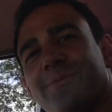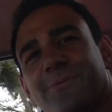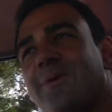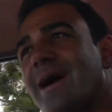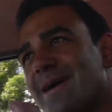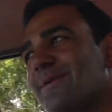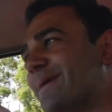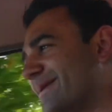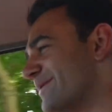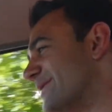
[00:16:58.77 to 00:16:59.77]
way
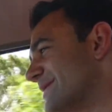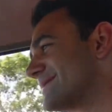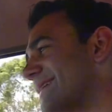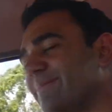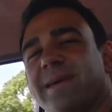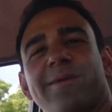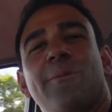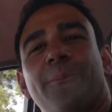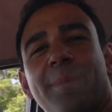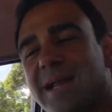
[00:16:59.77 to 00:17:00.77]
better than it was. It'd be
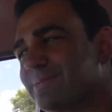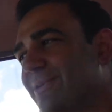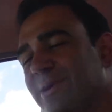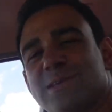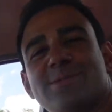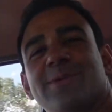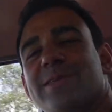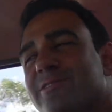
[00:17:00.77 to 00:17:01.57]
much more noticeable with the